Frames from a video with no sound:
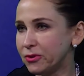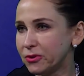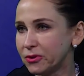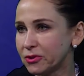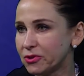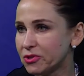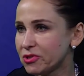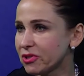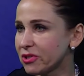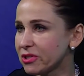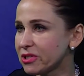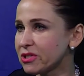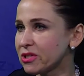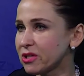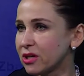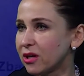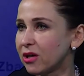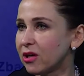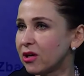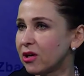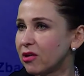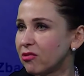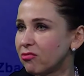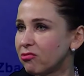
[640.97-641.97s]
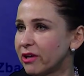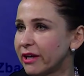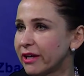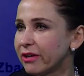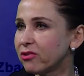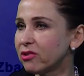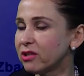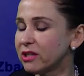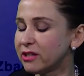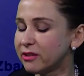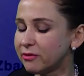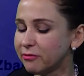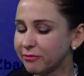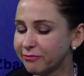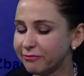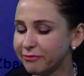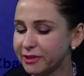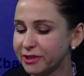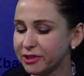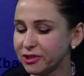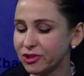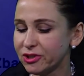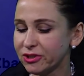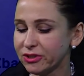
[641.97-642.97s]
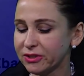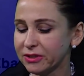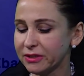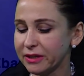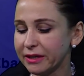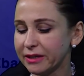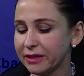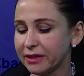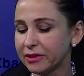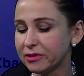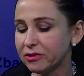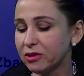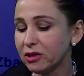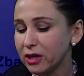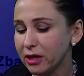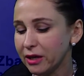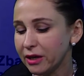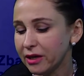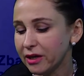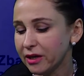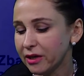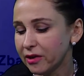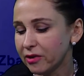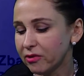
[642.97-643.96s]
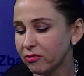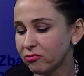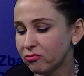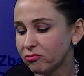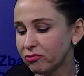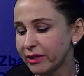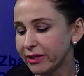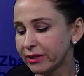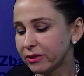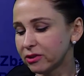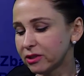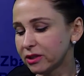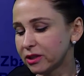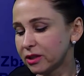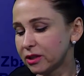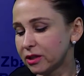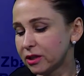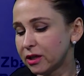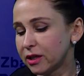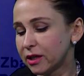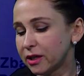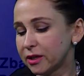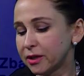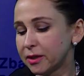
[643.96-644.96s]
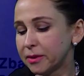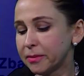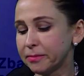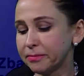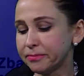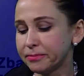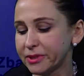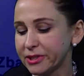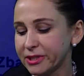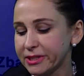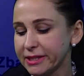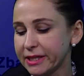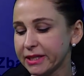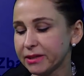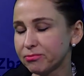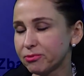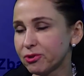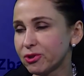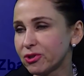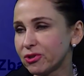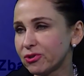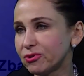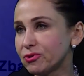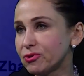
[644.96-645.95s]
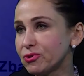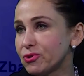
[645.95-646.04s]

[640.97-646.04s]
just regular vision and regular perceptions.